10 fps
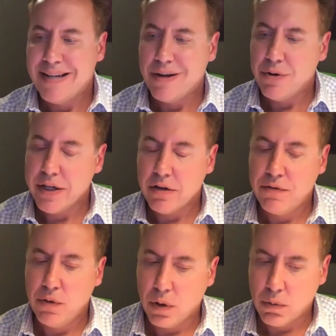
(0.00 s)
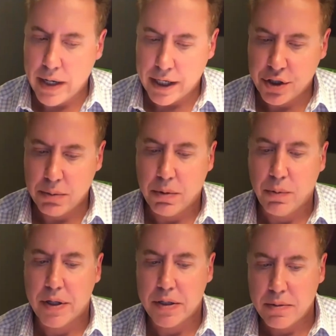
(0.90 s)
they don't get a full erection, but
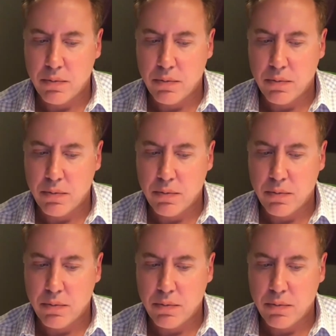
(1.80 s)
what they